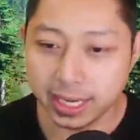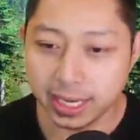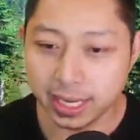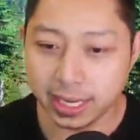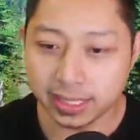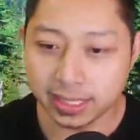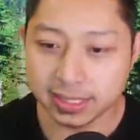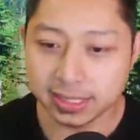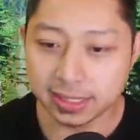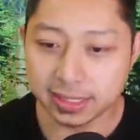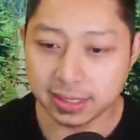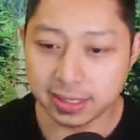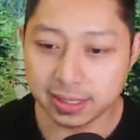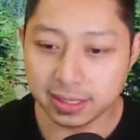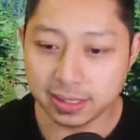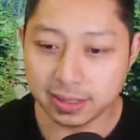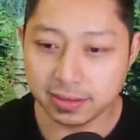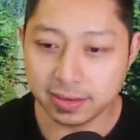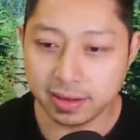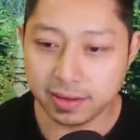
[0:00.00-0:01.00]
it's
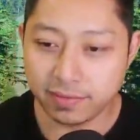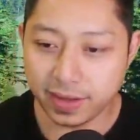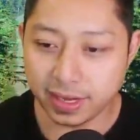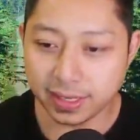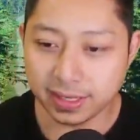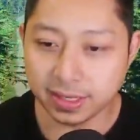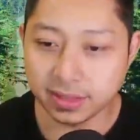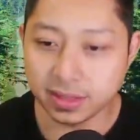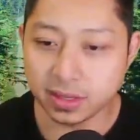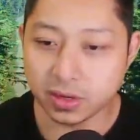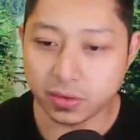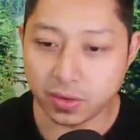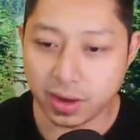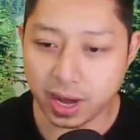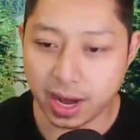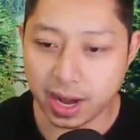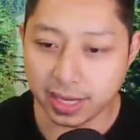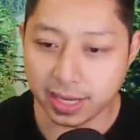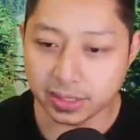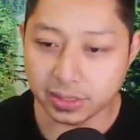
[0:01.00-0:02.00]
affecting the
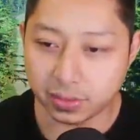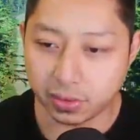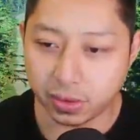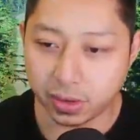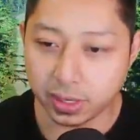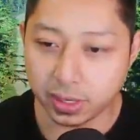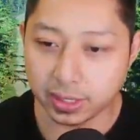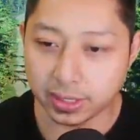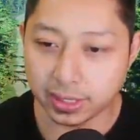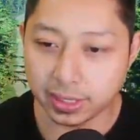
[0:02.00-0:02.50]
grass, right?